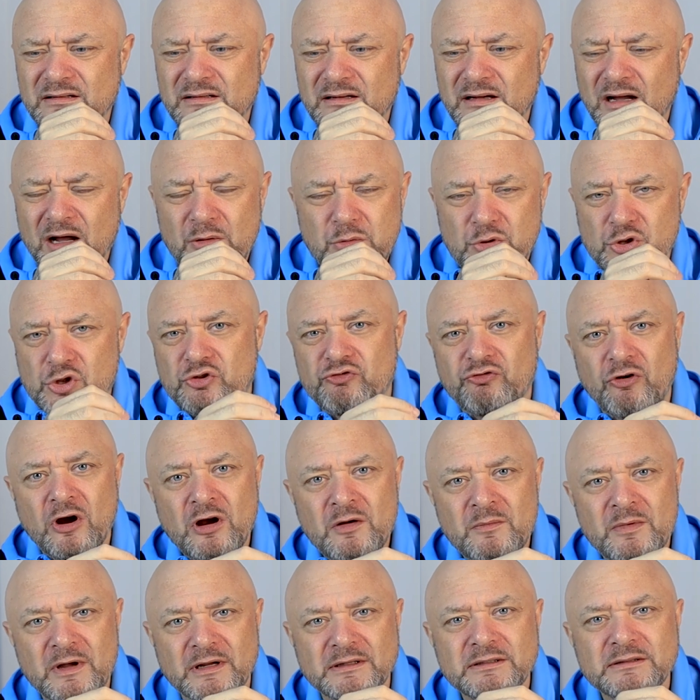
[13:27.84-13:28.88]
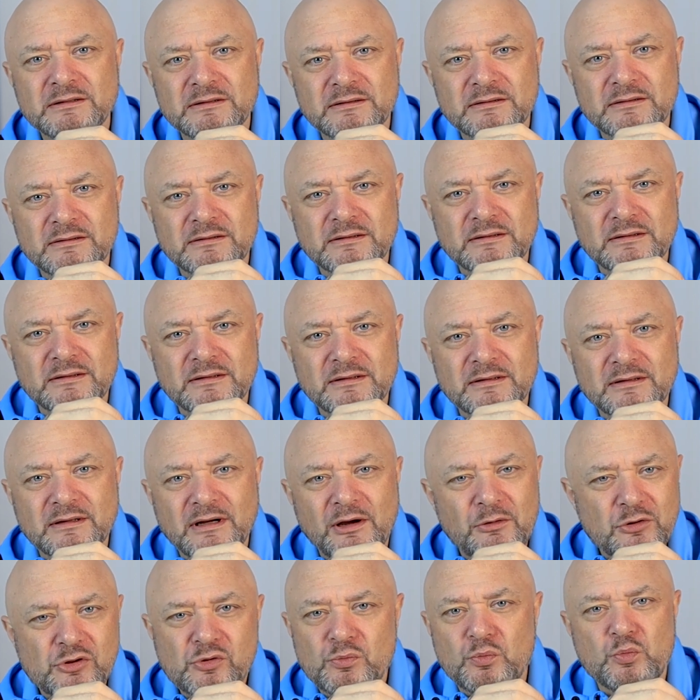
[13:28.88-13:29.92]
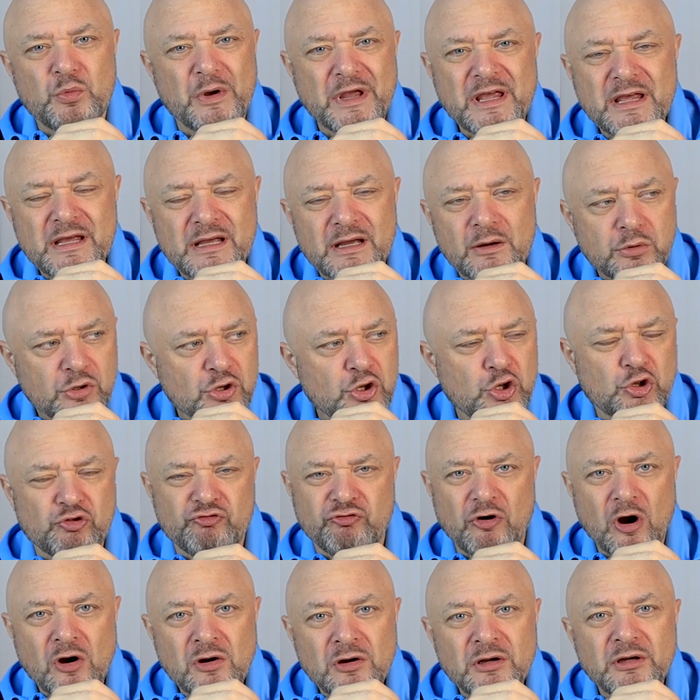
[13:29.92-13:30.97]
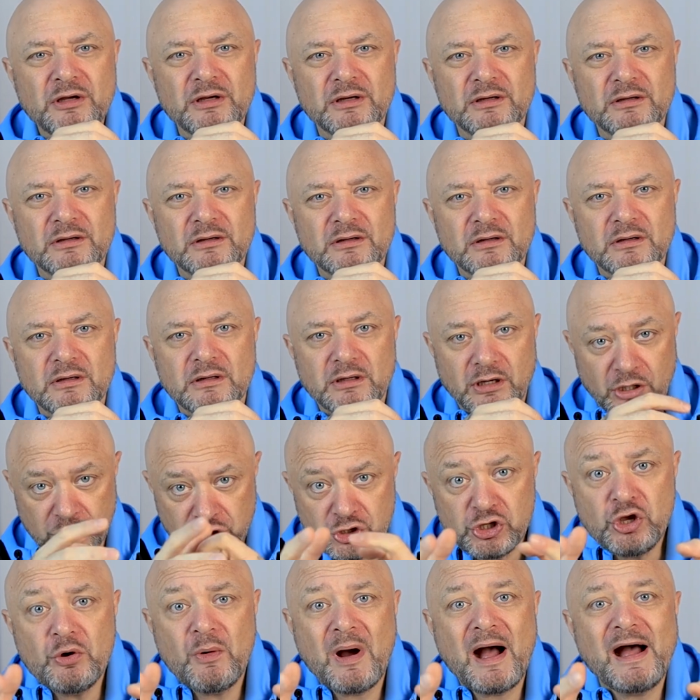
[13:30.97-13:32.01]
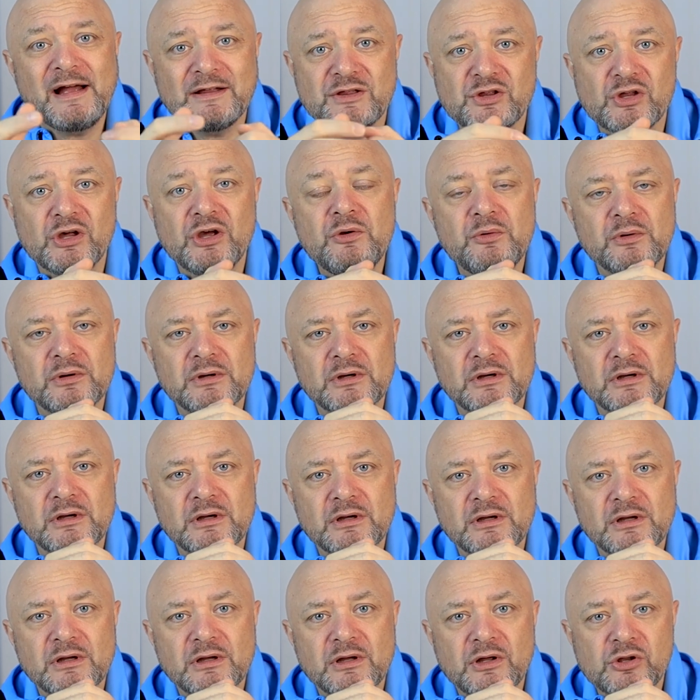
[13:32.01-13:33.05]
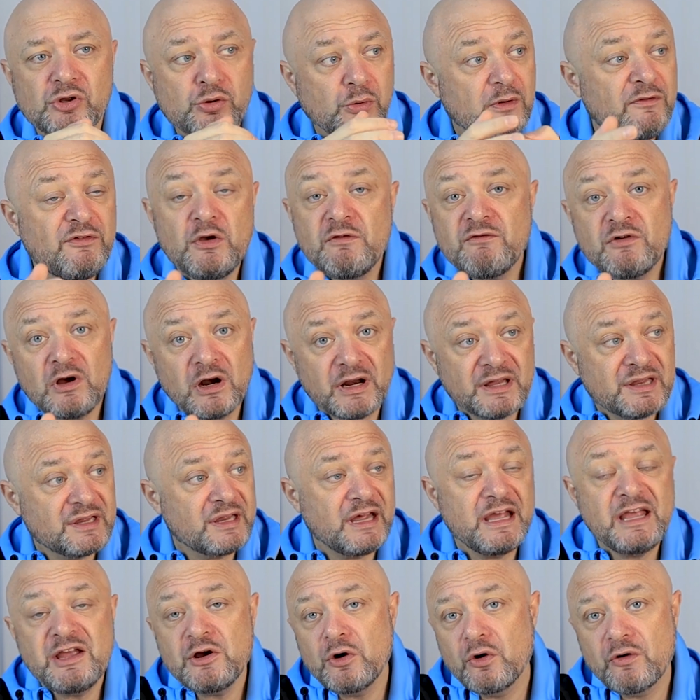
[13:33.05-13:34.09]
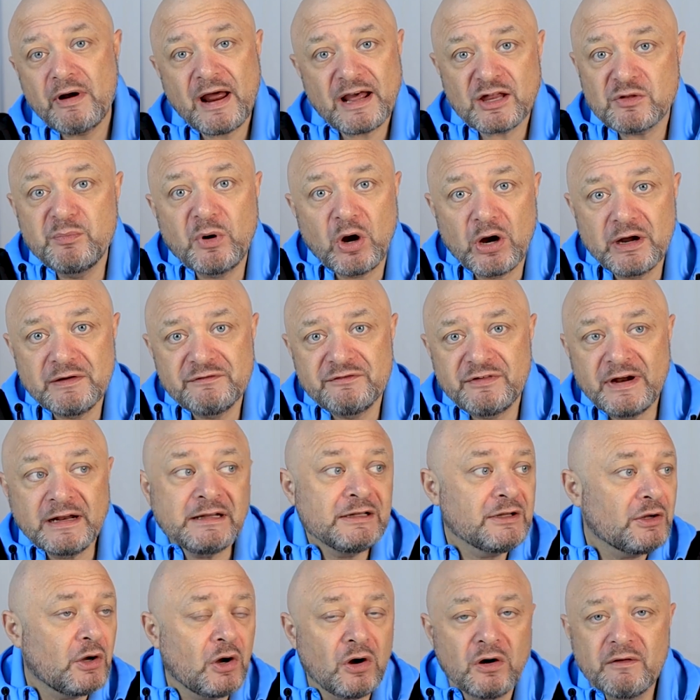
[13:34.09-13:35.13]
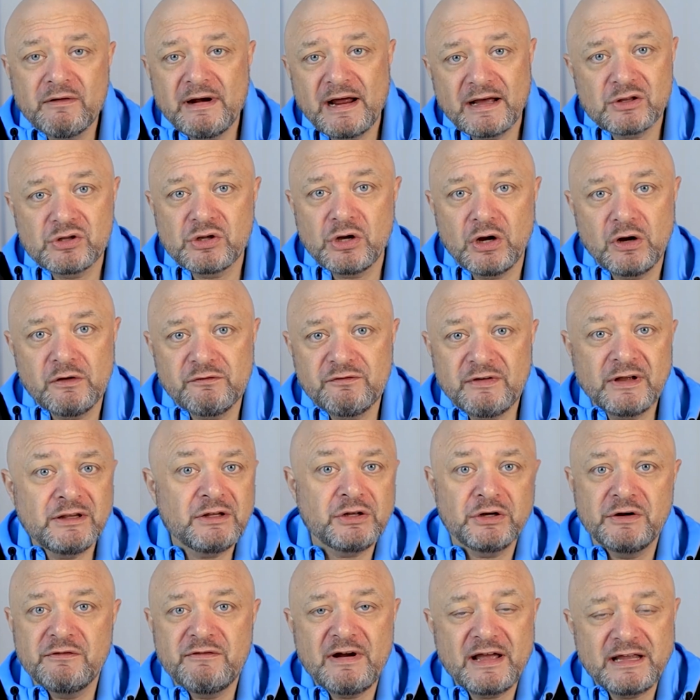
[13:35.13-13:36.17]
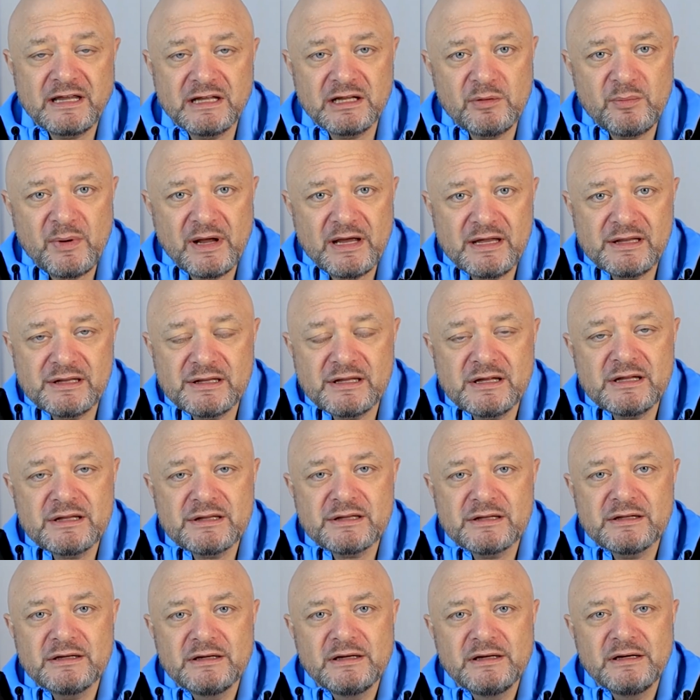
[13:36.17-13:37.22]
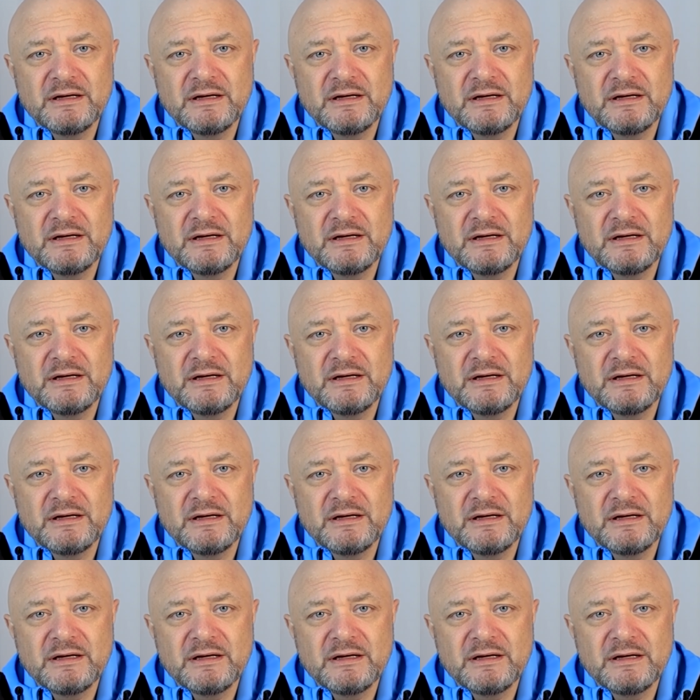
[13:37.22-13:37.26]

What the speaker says: I was strong, man. I wasn't weak, I was strong. And you are too. So if you've got to see your ex-boyfriend or ex-girlfriend on a regular basis,